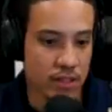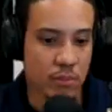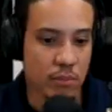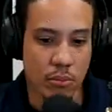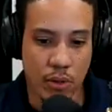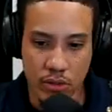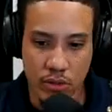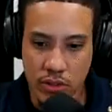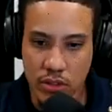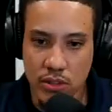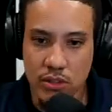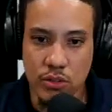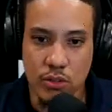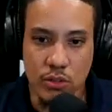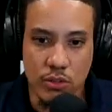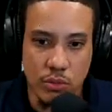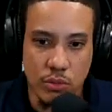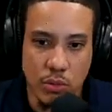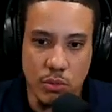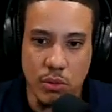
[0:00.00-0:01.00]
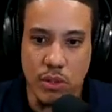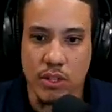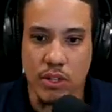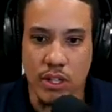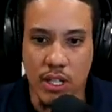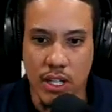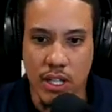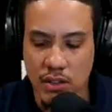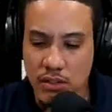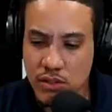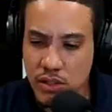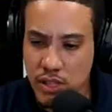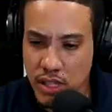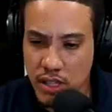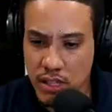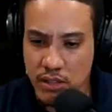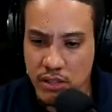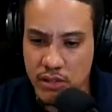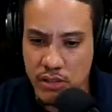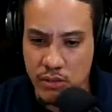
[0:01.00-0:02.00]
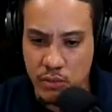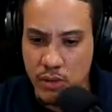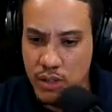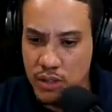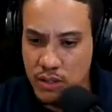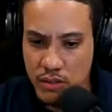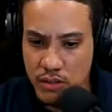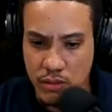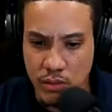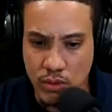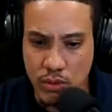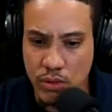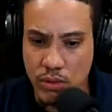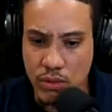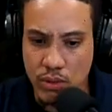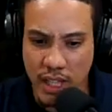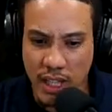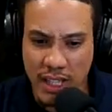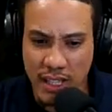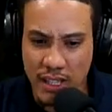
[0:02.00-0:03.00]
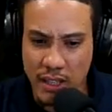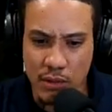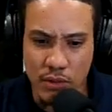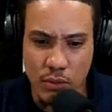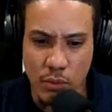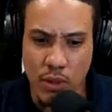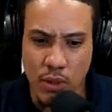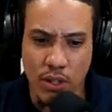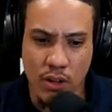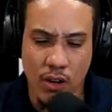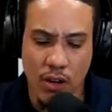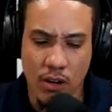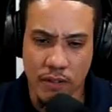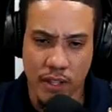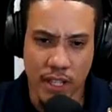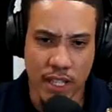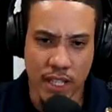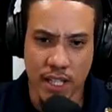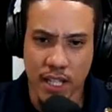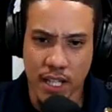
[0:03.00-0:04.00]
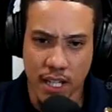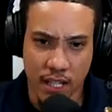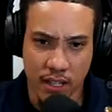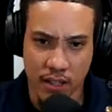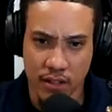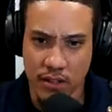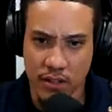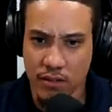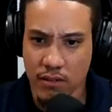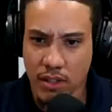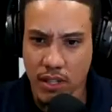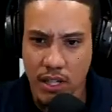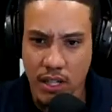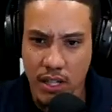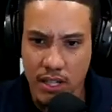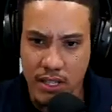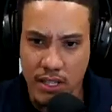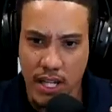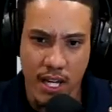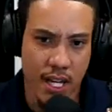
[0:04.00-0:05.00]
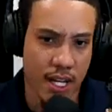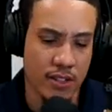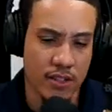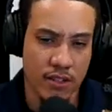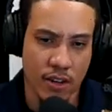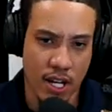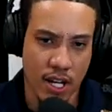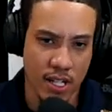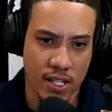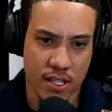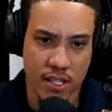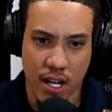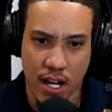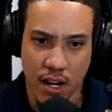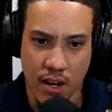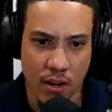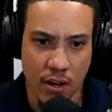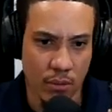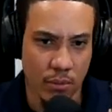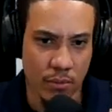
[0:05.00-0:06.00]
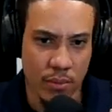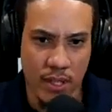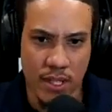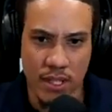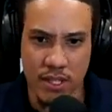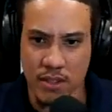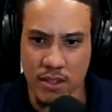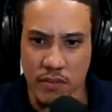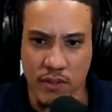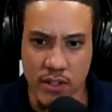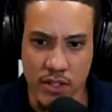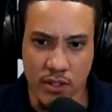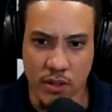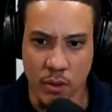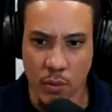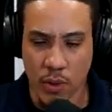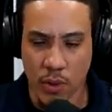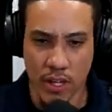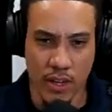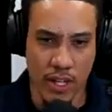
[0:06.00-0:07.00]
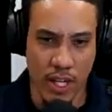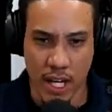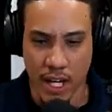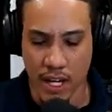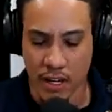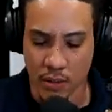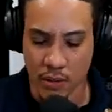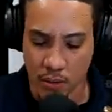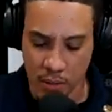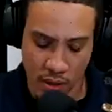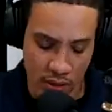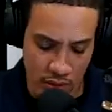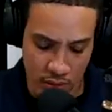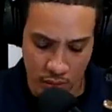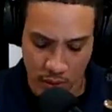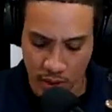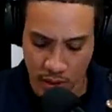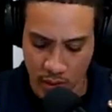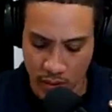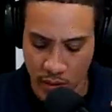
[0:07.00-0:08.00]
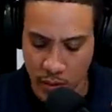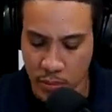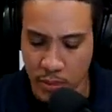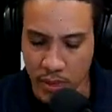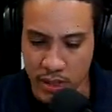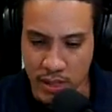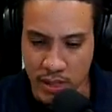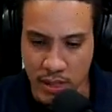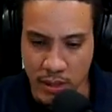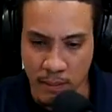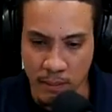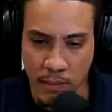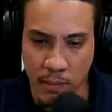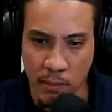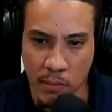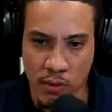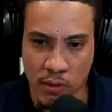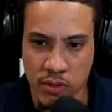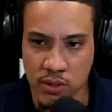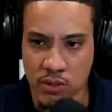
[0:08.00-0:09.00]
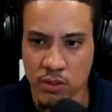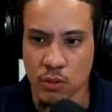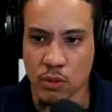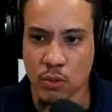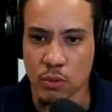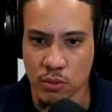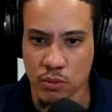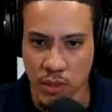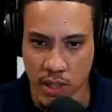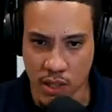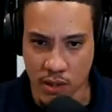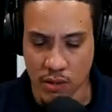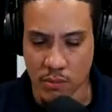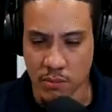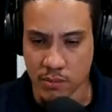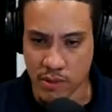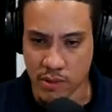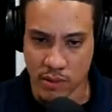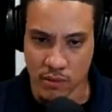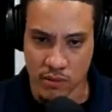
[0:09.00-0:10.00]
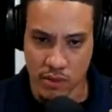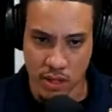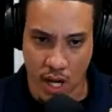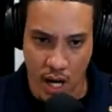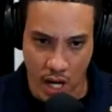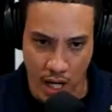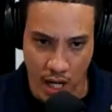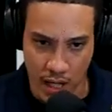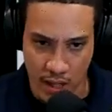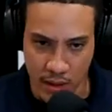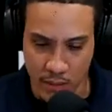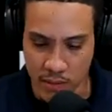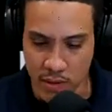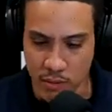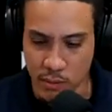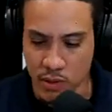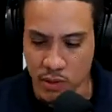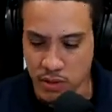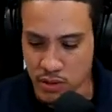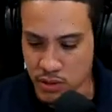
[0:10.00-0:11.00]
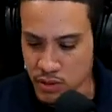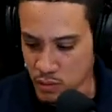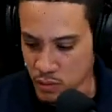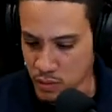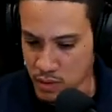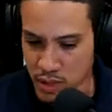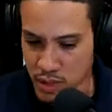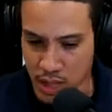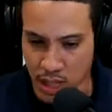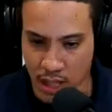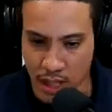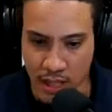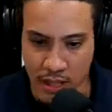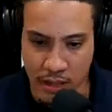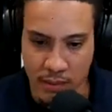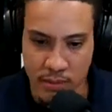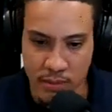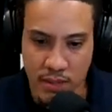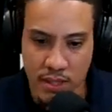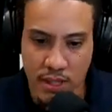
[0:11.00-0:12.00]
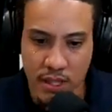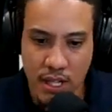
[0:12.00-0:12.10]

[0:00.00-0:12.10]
most of the tools we're working on. I don't think there is one tool. I think there was one off that he kind of said, "Hey, try this out," because of just the way the angle was or whatever. But um, most of the tools they call them, you know, stock items. Most of the tools, stock items.